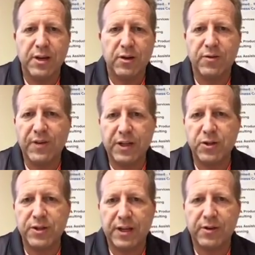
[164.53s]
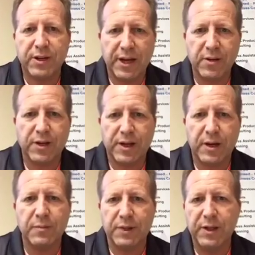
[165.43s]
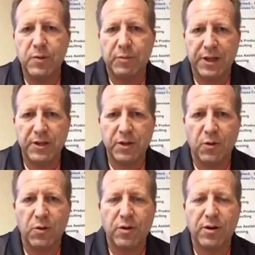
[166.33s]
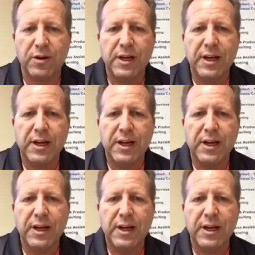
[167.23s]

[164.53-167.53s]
convention center catering company, you place your order,